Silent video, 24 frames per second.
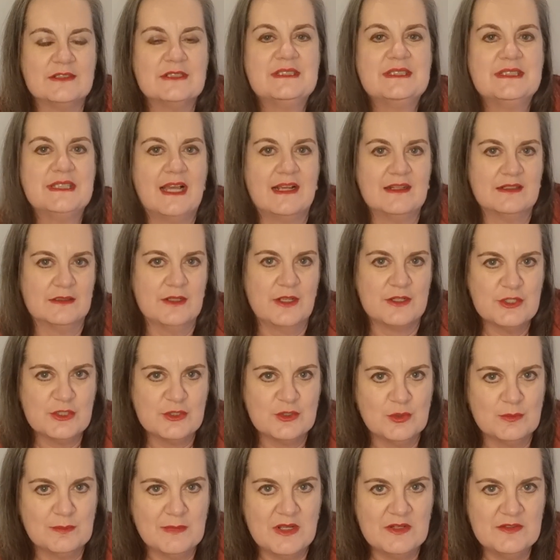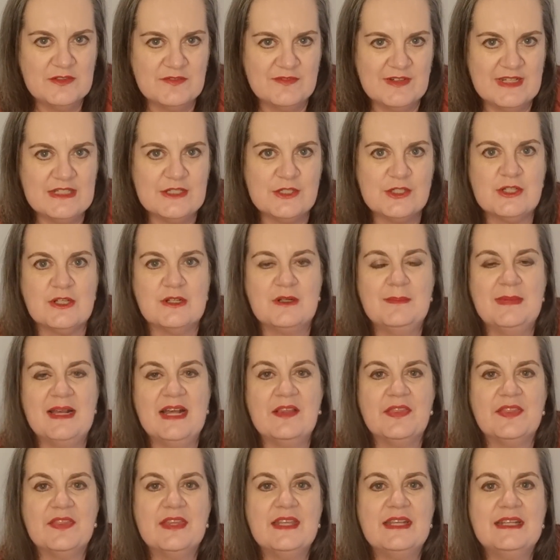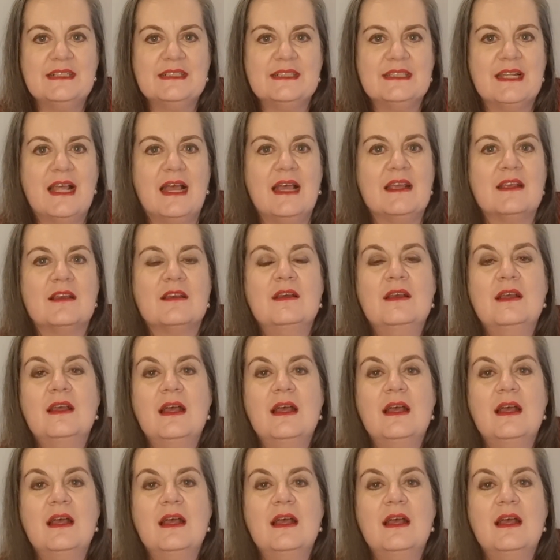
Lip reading: psychological motivation, about things like